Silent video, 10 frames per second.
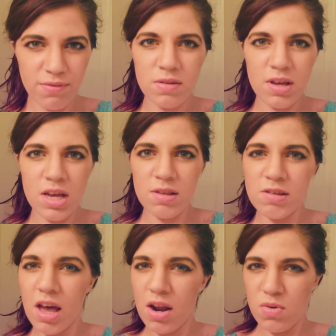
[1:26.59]
See, it's
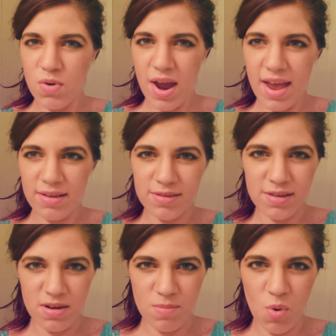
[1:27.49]
not a
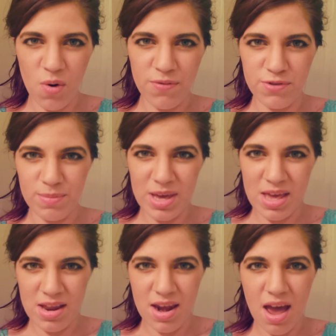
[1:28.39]
race anymore for me.